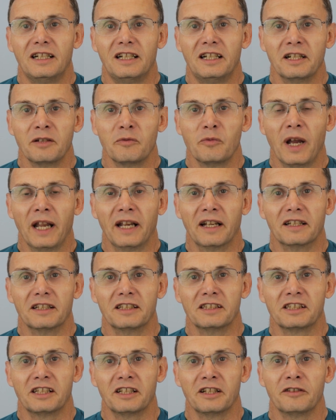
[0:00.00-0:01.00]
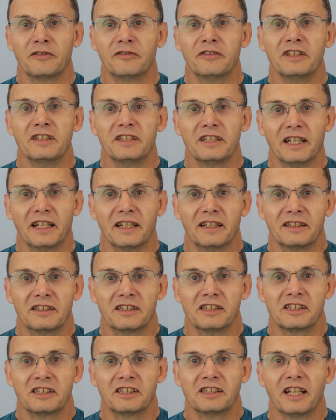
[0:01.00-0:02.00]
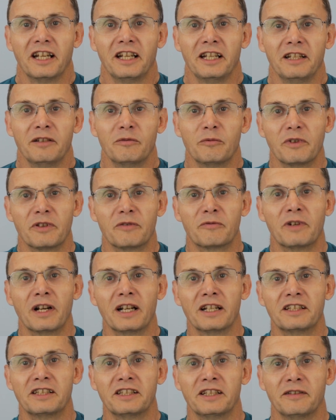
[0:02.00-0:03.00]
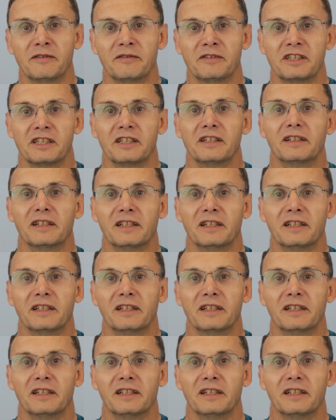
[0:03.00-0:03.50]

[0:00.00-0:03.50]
I went, as I often did, to stay with relatives